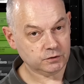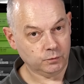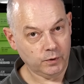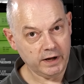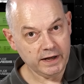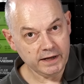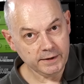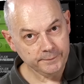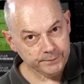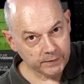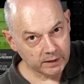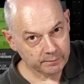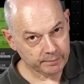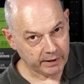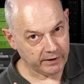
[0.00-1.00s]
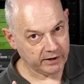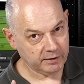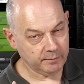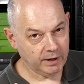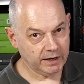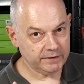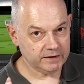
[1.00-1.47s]
away, bearing in
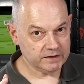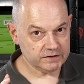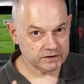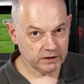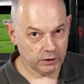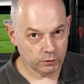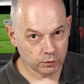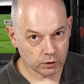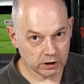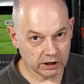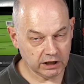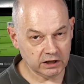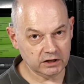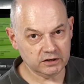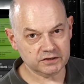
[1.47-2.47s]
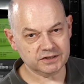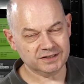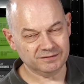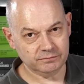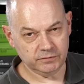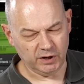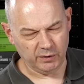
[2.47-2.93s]
mind there's no glass,
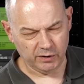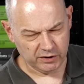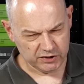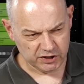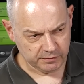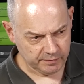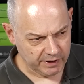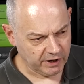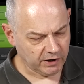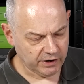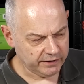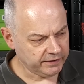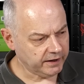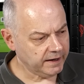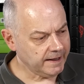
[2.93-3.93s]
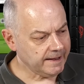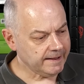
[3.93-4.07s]
no RGB either.